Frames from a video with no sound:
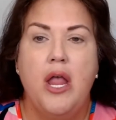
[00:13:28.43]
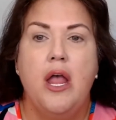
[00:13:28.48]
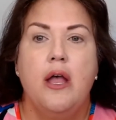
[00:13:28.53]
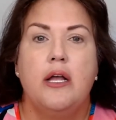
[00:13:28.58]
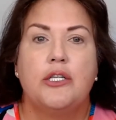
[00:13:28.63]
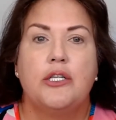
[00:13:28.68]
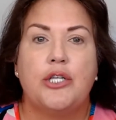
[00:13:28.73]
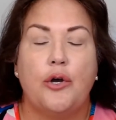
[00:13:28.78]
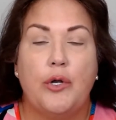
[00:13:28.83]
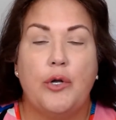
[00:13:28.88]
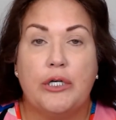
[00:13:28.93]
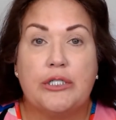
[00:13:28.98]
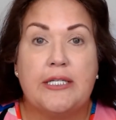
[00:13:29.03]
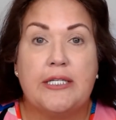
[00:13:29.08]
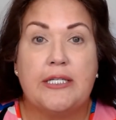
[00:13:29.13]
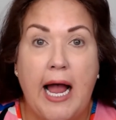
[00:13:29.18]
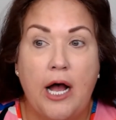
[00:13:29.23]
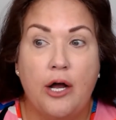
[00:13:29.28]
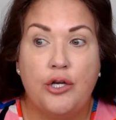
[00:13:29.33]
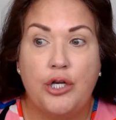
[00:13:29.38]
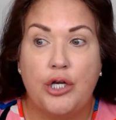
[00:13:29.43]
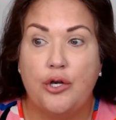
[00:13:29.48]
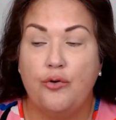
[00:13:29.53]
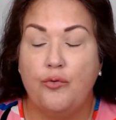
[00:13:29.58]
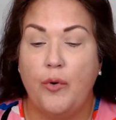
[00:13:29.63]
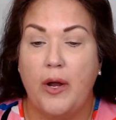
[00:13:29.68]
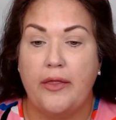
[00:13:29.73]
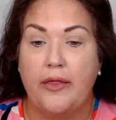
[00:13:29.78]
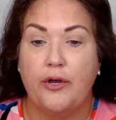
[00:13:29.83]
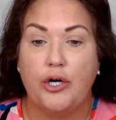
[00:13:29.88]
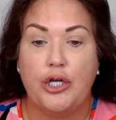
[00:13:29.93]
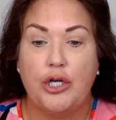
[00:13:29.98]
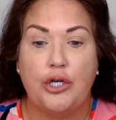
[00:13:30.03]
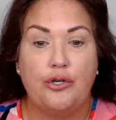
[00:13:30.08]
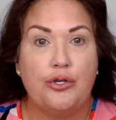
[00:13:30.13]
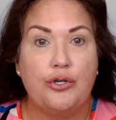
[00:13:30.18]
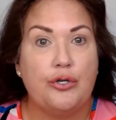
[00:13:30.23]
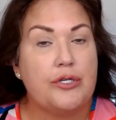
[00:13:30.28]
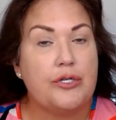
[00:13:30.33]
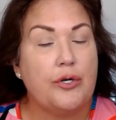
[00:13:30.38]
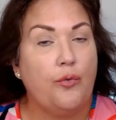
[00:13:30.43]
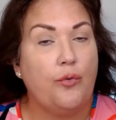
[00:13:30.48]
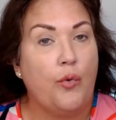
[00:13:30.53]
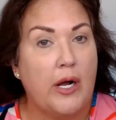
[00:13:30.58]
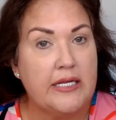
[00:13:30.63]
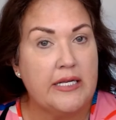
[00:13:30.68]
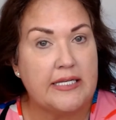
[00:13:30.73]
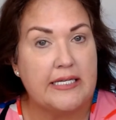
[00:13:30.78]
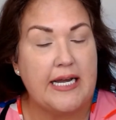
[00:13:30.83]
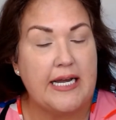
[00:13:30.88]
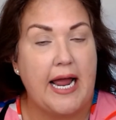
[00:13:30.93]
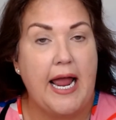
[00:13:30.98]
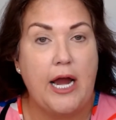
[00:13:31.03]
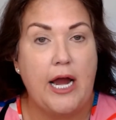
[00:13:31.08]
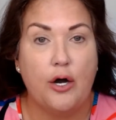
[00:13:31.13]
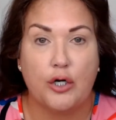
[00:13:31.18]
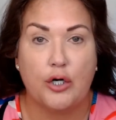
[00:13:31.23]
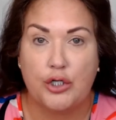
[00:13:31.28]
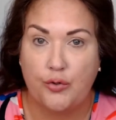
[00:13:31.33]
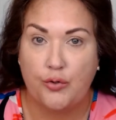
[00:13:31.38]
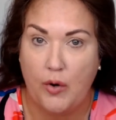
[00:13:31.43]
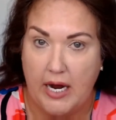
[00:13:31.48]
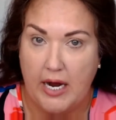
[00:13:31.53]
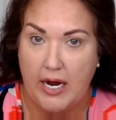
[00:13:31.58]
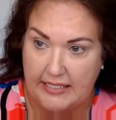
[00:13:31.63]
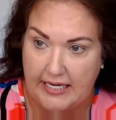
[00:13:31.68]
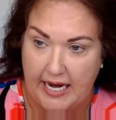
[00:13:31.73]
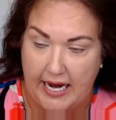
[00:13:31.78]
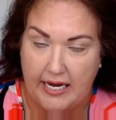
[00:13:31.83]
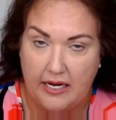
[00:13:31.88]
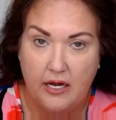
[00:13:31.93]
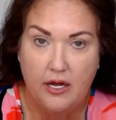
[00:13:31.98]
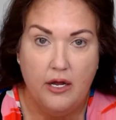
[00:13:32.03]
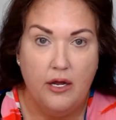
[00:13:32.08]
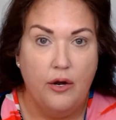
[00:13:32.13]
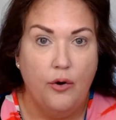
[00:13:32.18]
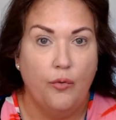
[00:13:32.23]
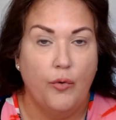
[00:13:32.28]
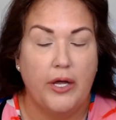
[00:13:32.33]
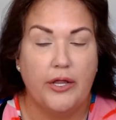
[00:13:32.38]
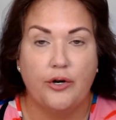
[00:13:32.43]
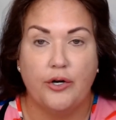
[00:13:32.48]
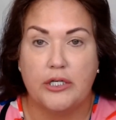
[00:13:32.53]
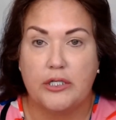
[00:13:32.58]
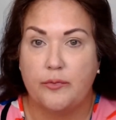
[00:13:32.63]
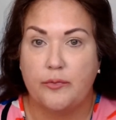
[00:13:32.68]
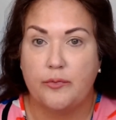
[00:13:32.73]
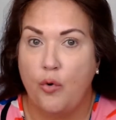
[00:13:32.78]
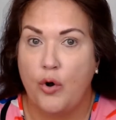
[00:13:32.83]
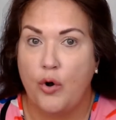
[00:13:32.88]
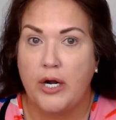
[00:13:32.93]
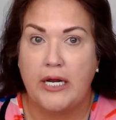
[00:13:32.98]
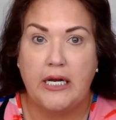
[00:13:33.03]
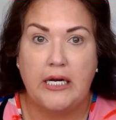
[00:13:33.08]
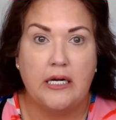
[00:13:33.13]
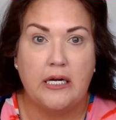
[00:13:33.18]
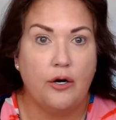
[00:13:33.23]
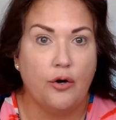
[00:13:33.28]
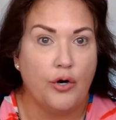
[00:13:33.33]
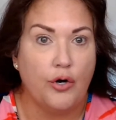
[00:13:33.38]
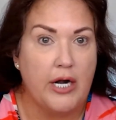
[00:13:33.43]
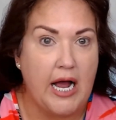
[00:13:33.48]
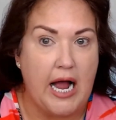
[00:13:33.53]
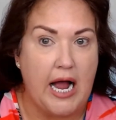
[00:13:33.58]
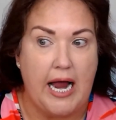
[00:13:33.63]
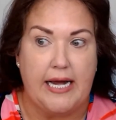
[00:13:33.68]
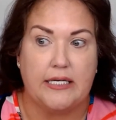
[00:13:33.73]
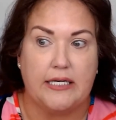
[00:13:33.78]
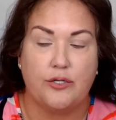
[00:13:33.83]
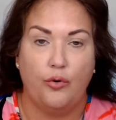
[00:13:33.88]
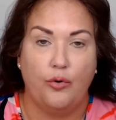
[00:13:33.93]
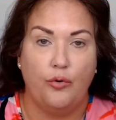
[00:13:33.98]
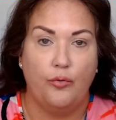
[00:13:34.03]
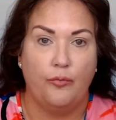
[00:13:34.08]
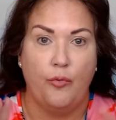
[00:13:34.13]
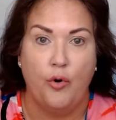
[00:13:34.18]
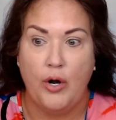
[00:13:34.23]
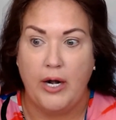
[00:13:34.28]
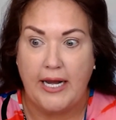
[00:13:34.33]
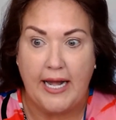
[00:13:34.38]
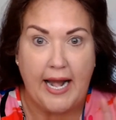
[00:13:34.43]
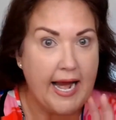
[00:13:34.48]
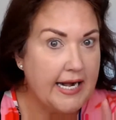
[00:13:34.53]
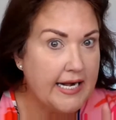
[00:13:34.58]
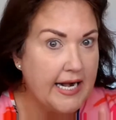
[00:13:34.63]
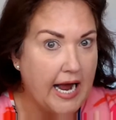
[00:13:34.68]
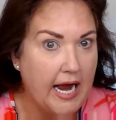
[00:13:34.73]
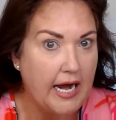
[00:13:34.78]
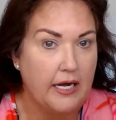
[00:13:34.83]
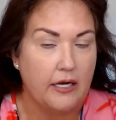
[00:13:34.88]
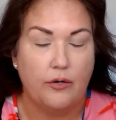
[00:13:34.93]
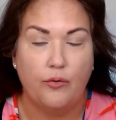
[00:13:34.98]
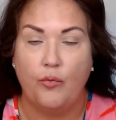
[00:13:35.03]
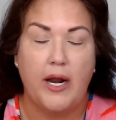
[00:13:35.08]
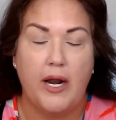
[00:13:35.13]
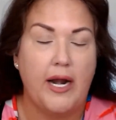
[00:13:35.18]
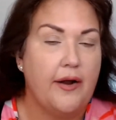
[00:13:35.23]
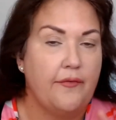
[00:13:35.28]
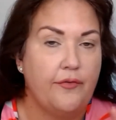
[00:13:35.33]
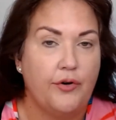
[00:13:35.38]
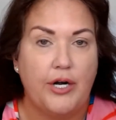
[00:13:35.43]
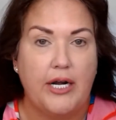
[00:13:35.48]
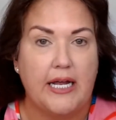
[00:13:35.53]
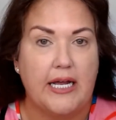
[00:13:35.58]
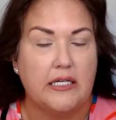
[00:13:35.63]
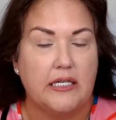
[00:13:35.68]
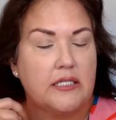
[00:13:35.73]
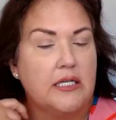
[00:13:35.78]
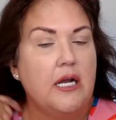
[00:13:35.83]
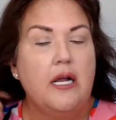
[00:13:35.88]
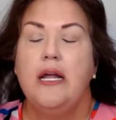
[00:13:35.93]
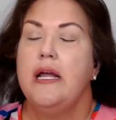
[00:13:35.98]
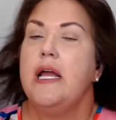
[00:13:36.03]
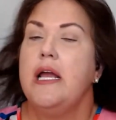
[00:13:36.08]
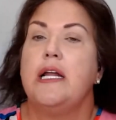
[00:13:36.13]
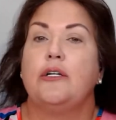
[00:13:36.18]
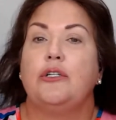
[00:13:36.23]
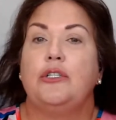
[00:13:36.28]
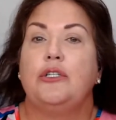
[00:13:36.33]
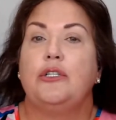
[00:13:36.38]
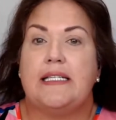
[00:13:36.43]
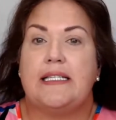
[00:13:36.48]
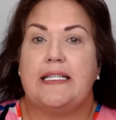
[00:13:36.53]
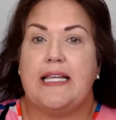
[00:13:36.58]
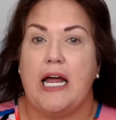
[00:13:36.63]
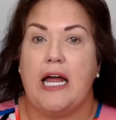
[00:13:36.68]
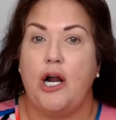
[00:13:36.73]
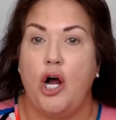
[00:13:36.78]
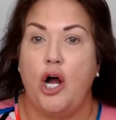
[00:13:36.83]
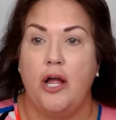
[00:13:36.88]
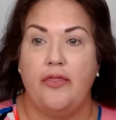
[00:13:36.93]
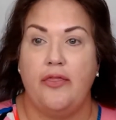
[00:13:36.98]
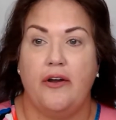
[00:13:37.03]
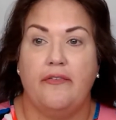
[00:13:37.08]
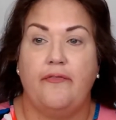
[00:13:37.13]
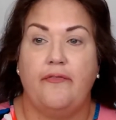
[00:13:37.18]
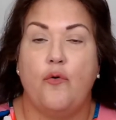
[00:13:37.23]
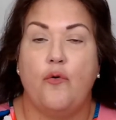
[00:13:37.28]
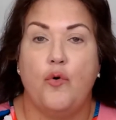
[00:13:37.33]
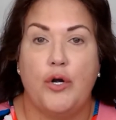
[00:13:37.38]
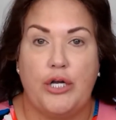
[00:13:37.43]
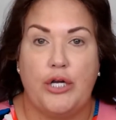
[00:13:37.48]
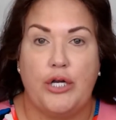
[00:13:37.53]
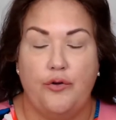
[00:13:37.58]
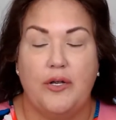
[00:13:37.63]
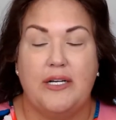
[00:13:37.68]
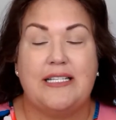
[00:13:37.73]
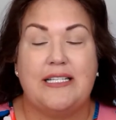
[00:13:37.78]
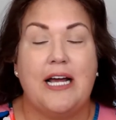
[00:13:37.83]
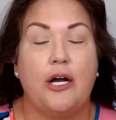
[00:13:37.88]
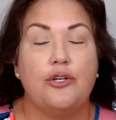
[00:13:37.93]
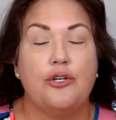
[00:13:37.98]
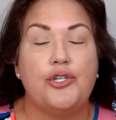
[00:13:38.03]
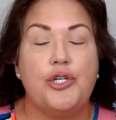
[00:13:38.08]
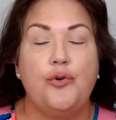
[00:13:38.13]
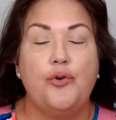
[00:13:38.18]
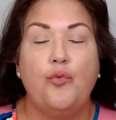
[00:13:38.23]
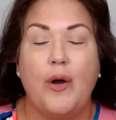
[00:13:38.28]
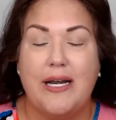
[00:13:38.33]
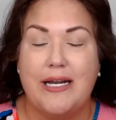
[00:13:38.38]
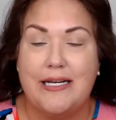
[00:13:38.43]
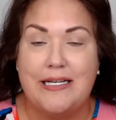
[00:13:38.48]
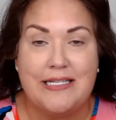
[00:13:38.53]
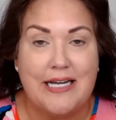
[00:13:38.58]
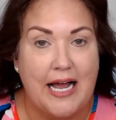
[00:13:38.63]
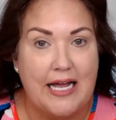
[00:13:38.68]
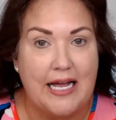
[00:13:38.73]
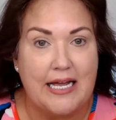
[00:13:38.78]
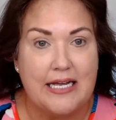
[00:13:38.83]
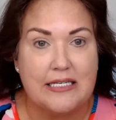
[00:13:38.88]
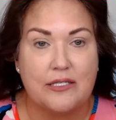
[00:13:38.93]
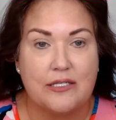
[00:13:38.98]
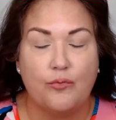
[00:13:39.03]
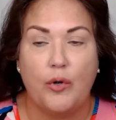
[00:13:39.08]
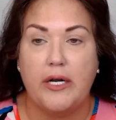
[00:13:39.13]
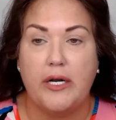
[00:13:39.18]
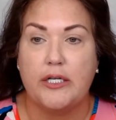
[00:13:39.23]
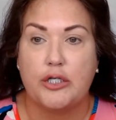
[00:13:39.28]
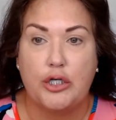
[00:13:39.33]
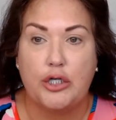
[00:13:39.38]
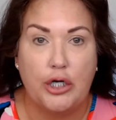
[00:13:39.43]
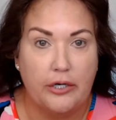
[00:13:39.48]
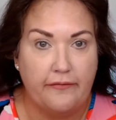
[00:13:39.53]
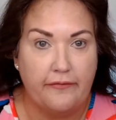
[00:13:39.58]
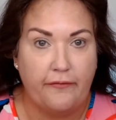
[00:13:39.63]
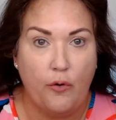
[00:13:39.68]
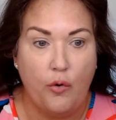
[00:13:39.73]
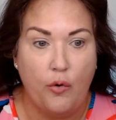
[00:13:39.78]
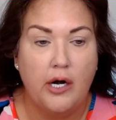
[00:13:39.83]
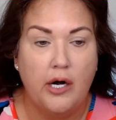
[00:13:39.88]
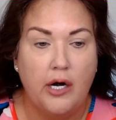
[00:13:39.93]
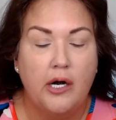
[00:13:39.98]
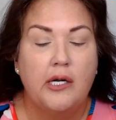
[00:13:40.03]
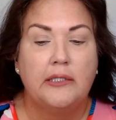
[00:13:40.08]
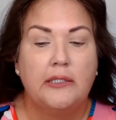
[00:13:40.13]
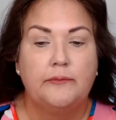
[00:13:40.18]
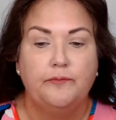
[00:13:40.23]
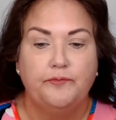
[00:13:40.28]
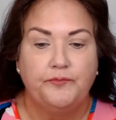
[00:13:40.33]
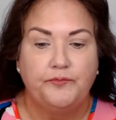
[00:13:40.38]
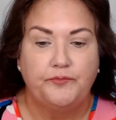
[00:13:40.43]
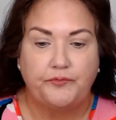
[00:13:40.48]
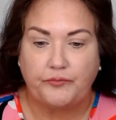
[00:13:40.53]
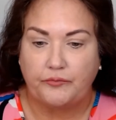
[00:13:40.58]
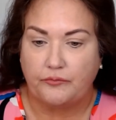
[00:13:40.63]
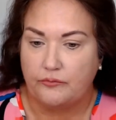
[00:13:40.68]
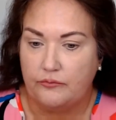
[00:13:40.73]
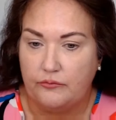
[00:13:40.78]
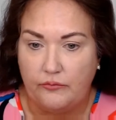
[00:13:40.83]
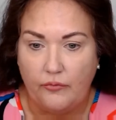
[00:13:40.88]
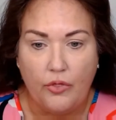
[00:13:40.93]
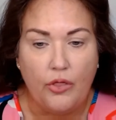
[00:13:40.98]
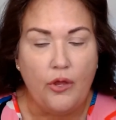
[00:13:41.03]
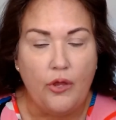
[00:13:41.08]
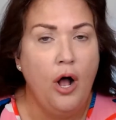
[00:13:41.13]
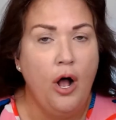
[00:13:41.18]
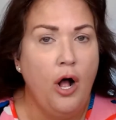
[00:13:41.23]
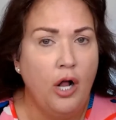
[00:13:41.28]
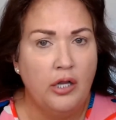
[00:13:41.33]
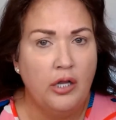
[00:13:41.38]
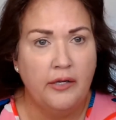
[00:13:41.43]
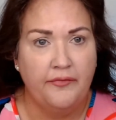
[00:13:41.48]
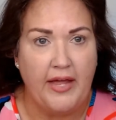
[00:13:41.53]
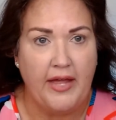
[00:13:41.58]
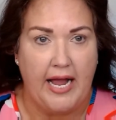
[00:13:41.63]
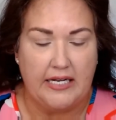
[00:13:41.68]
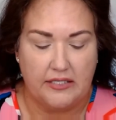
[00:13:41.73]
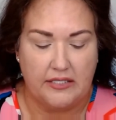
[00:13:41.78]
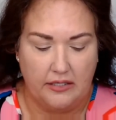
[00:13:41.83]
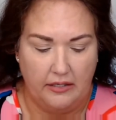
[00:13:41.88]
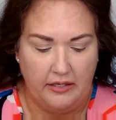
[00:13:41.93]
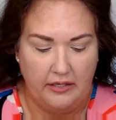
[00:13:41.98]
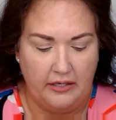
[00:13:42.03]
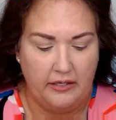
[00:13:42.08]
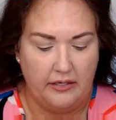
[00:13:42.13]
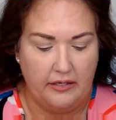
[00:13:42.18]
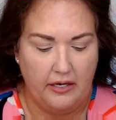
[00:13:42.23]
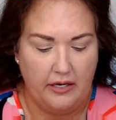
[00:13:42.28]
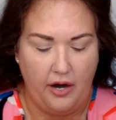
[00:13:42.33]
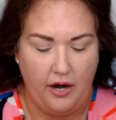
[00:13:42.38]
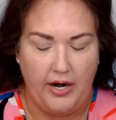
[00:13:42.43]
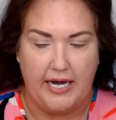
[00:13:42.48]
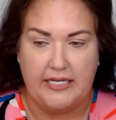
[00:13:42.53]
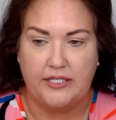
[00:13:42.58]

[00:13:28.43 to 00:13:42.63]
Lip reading: So it'll tell you whether you use it once a day or twice a day, whether it's morning or night, morning and night, whatever it is, it'll list that on there for you. It tells you what it does, what it's good for, all of that. All right.